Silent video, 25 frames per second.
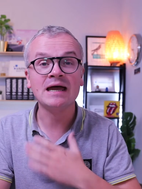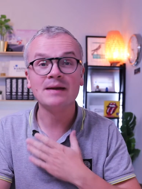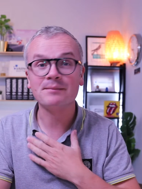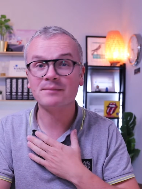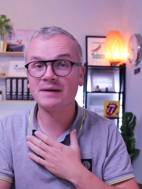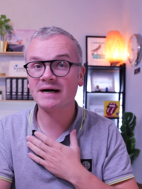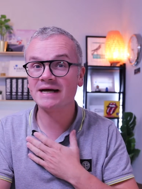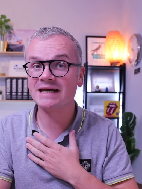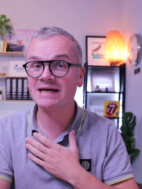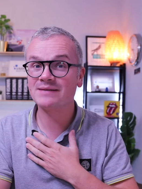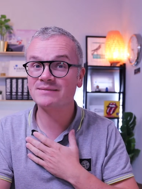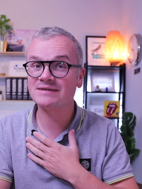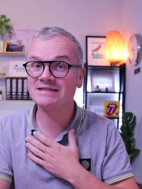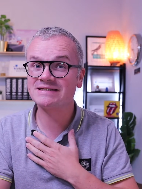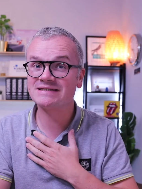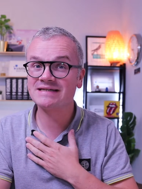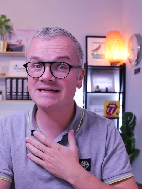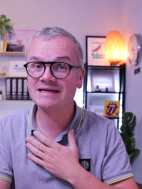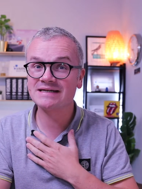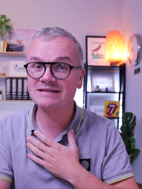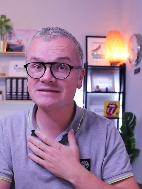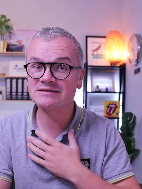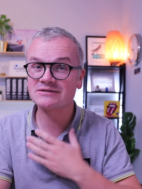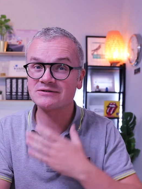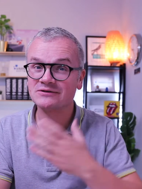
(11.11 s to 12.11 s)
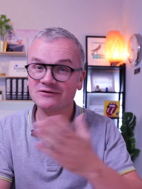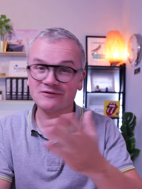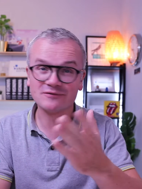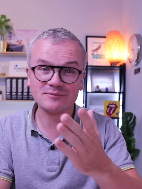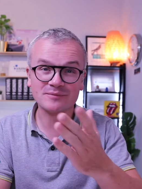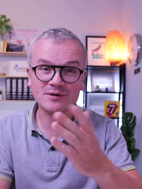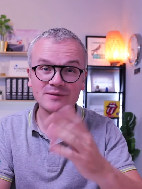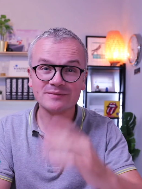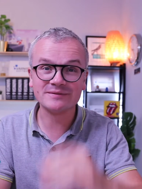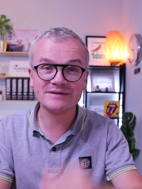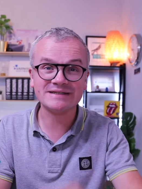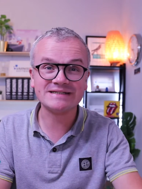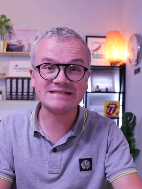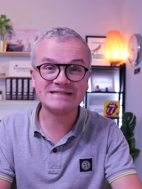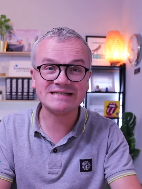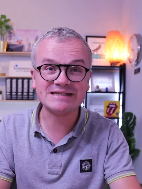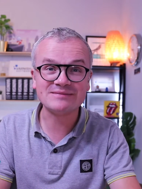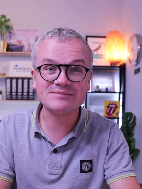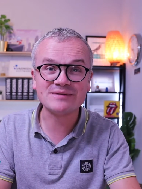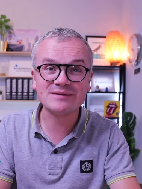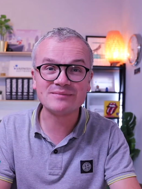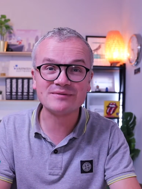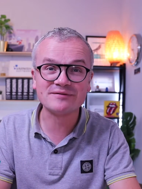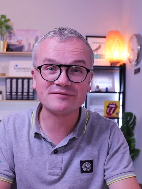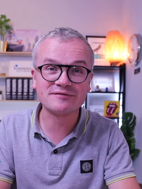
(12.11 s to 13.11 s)
My name is Thijs, you've probably seen
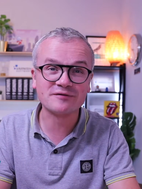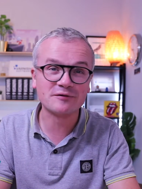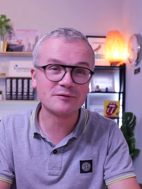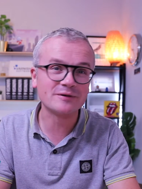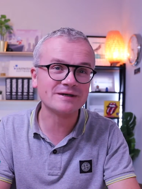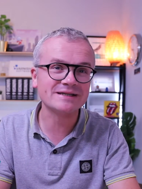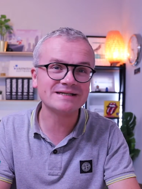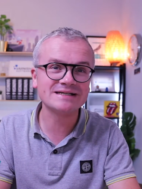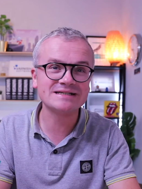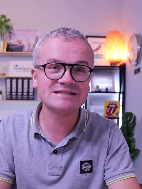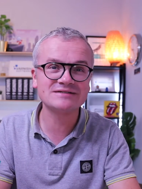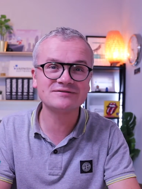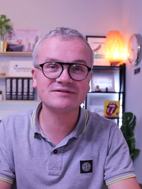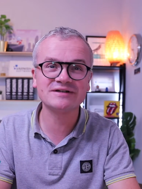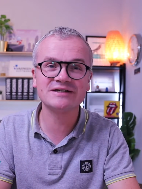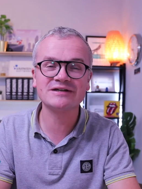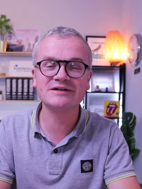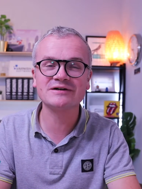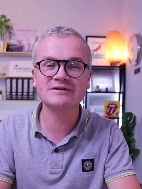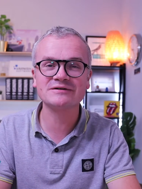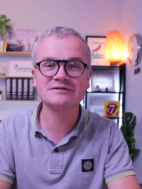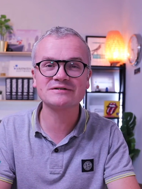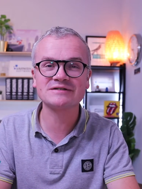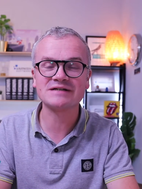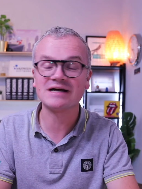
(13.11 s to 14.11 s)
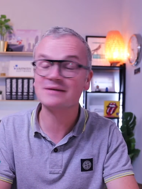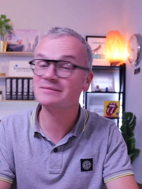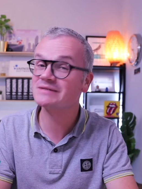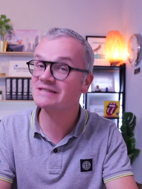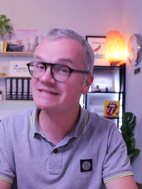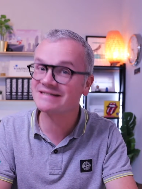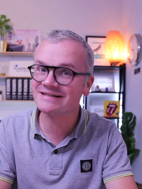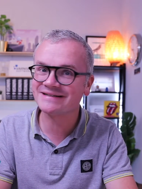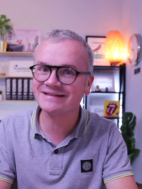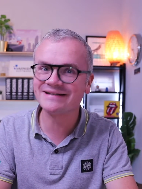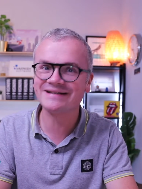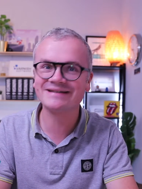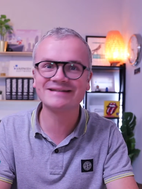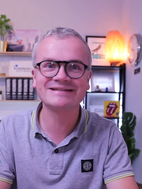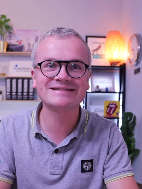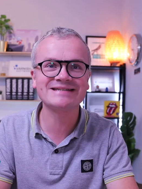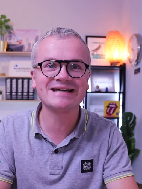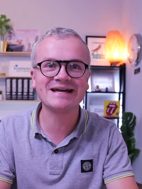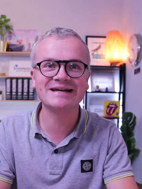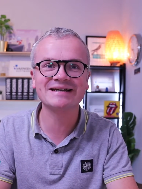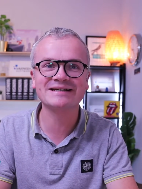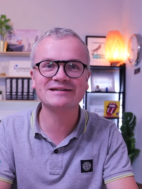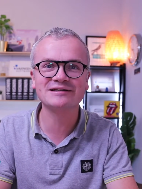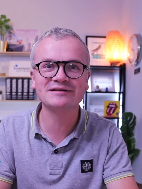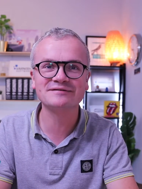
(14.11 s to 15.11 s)
me before in these videos. I'm still the
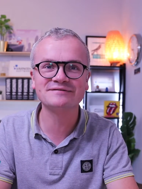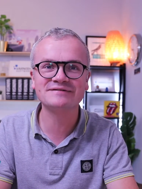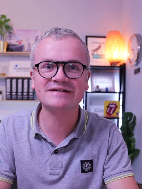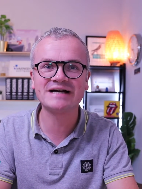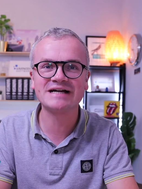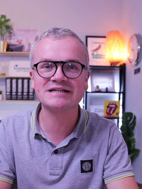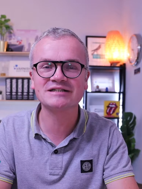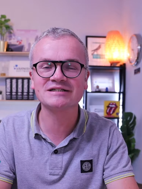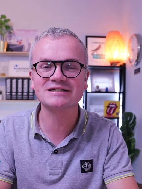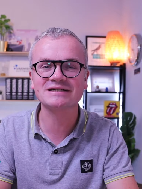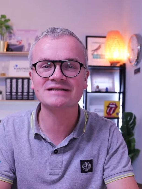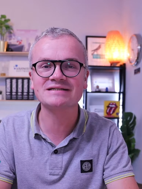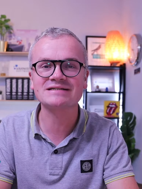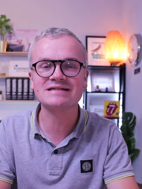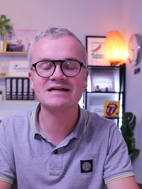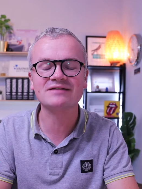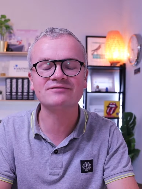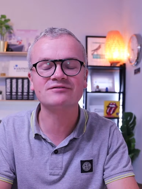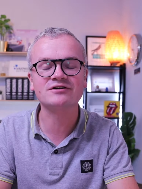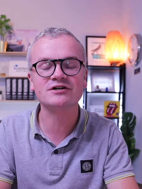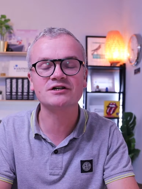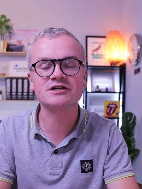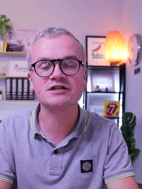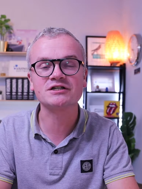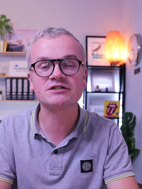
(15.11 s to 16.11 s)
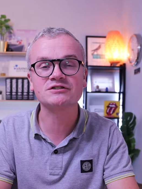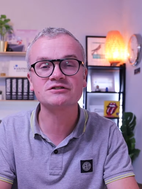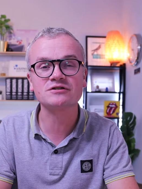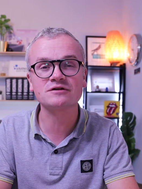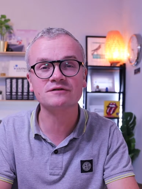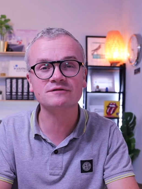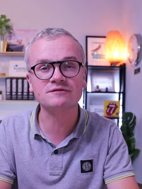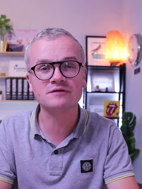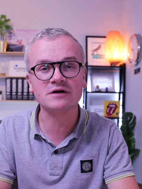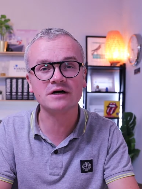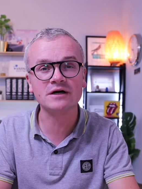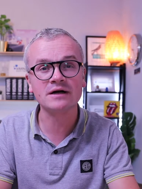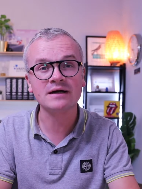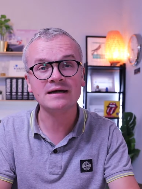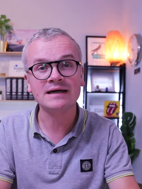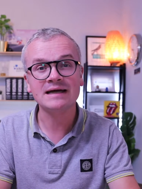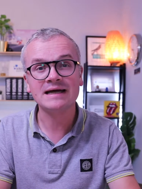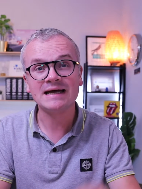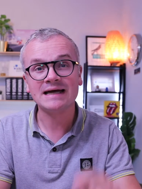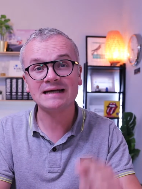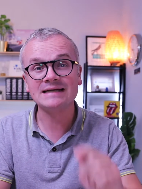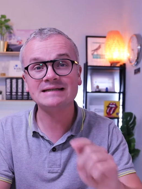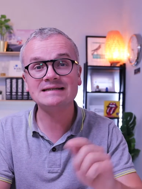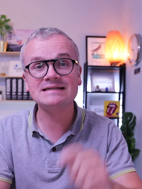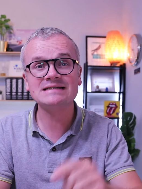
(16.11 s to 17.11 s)
technical evangelist at Varnish Software,
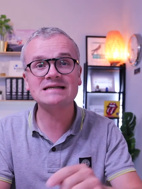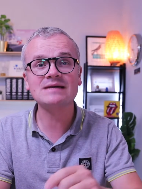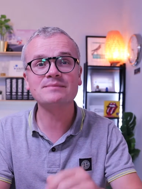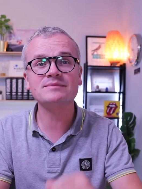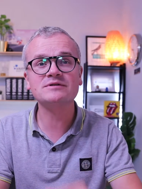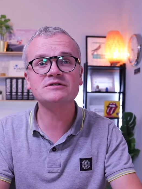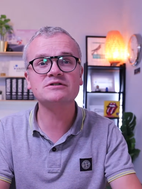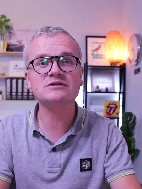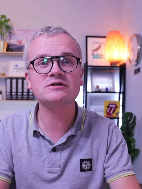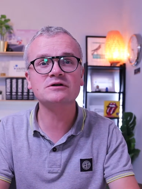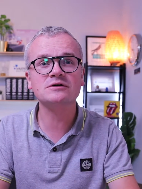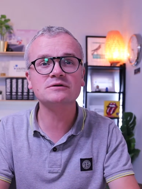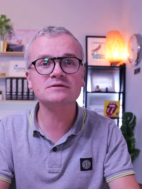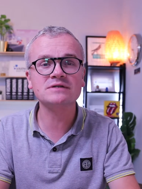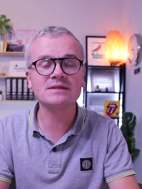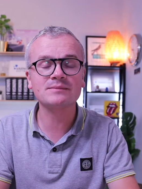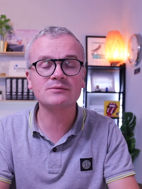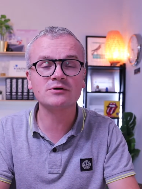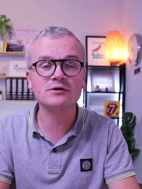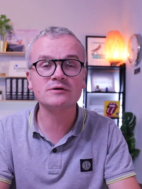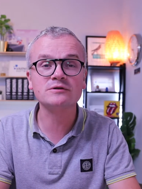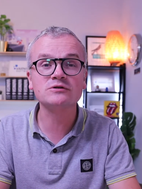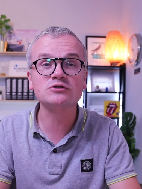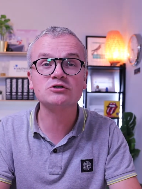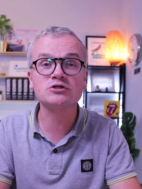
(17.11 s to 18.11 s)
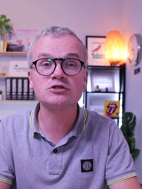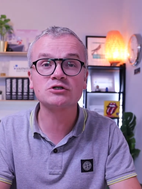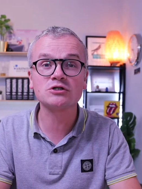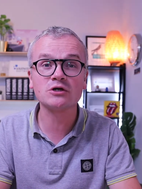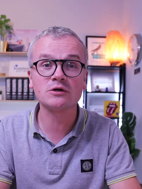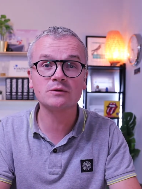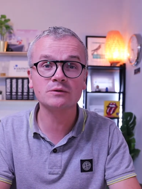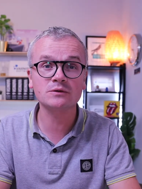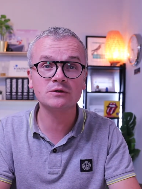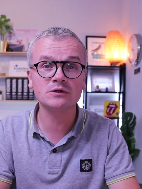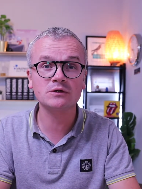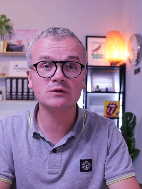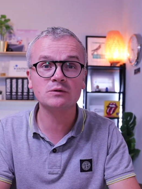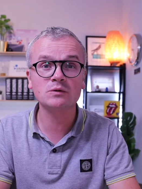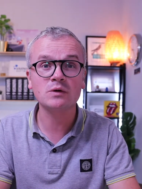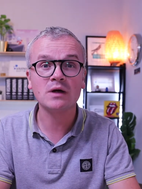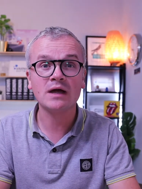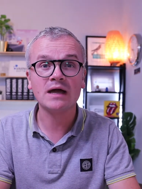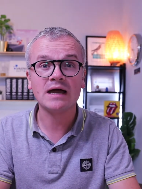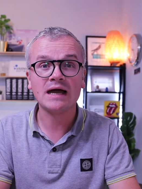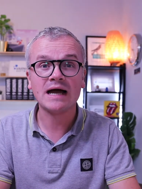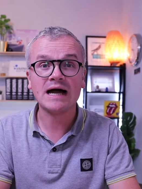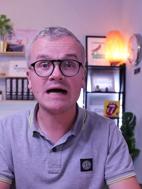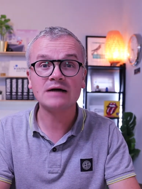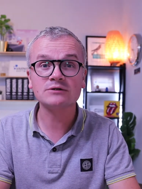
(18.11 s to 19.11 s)
and in this episode I'm going to show you
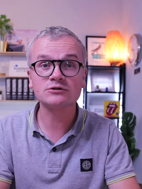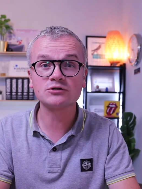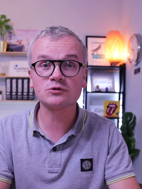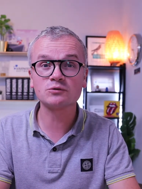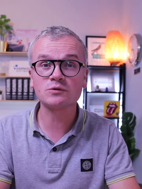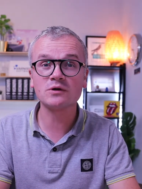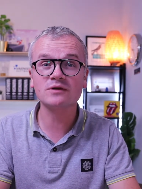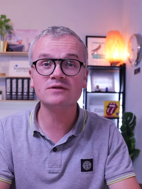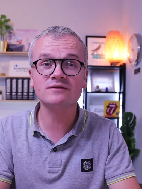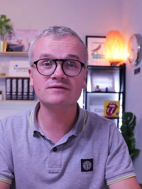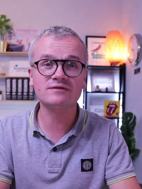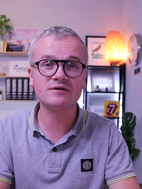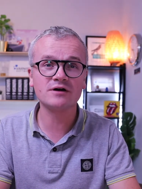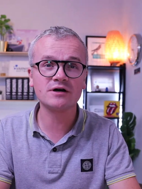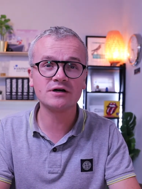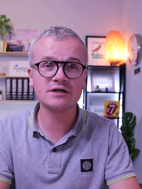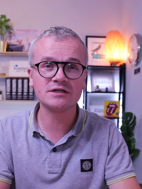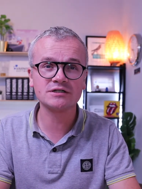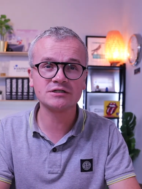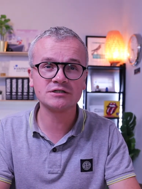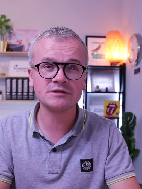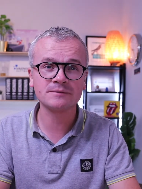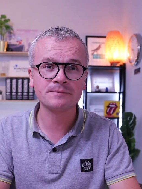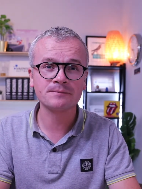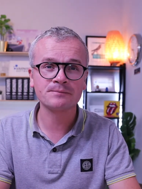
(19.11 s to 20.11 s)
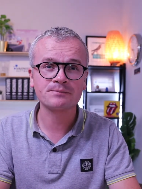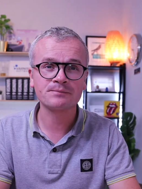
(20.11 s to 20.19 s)
how to run Varnish